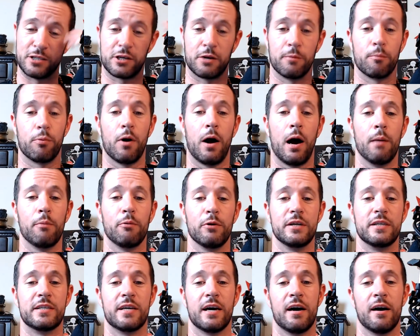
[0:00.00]
as you can
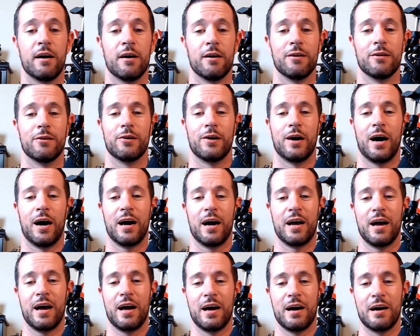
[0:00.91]
probably tell,
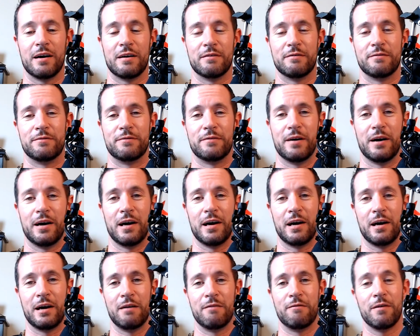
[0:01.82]
I have
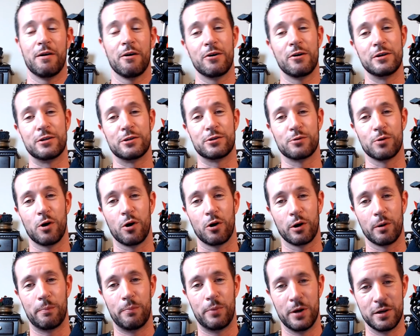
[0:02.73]
a very
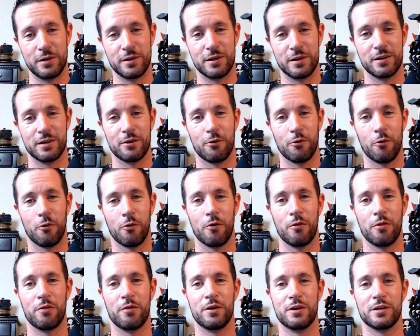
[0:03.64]
strong opinion
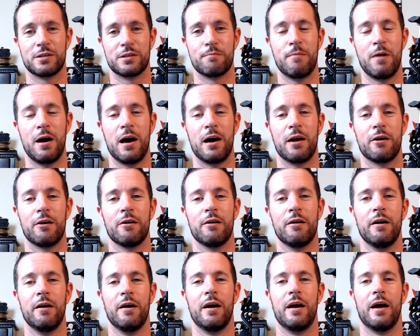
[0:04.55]
on this
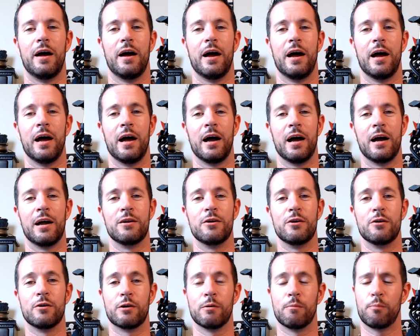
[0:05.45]
matter,
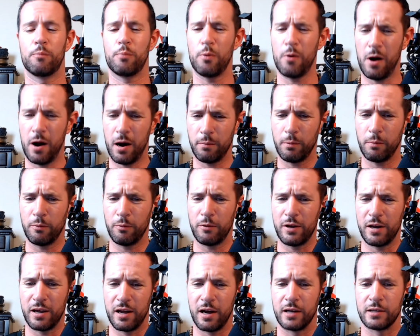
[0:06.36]
and you can
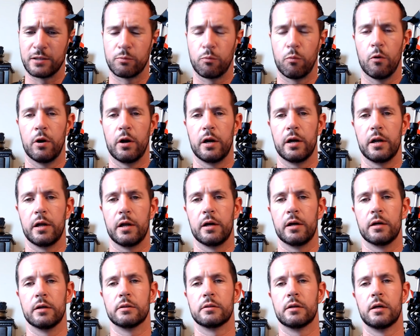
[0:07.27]
probably guess what it
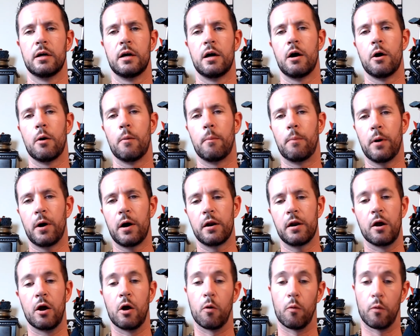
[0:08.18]
is.
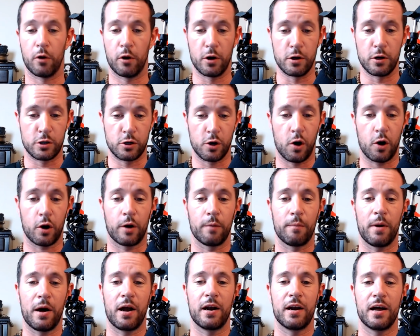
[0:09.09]
But we're going to
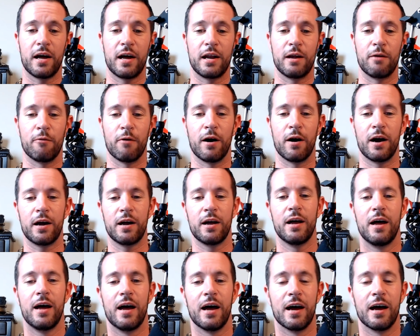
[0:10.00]
talk about it
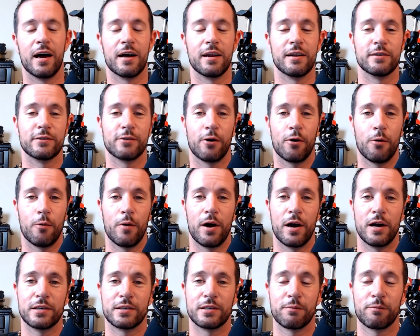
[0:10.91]
anyway, and as
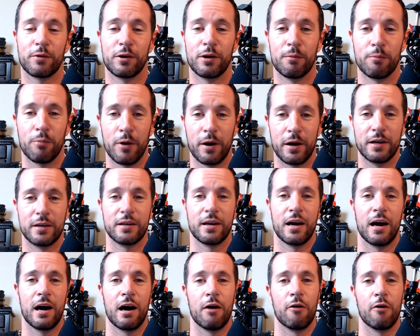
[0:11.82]
always, I'm going to break
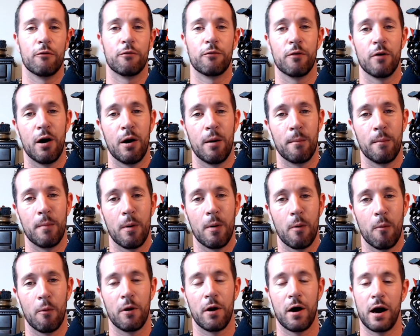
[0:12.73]
it down
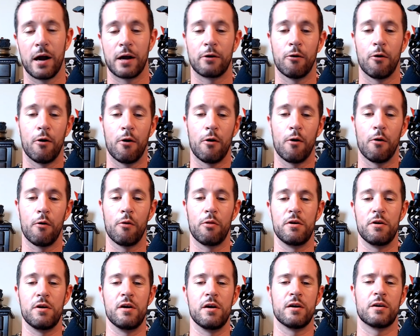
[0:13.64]
from what I
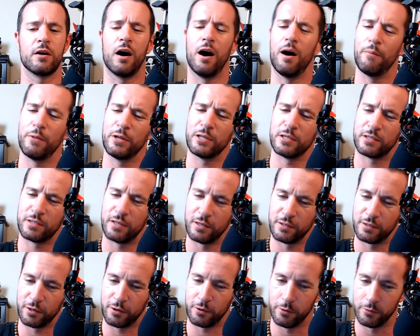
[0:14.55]
call the common
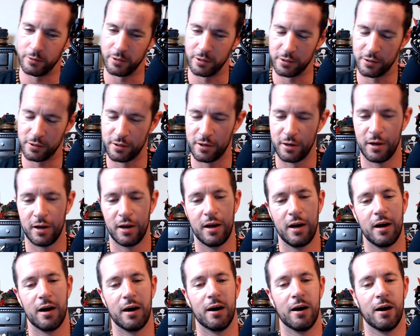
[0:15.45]
sense occultist
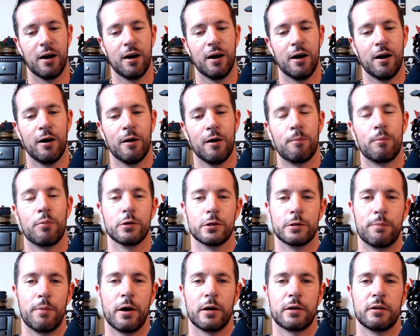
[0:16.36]

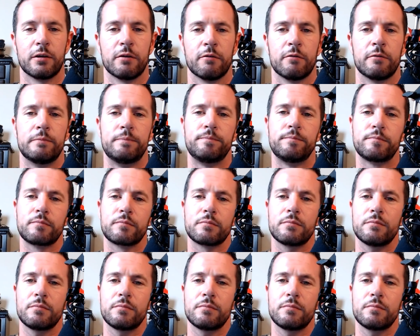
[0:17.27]
perspective.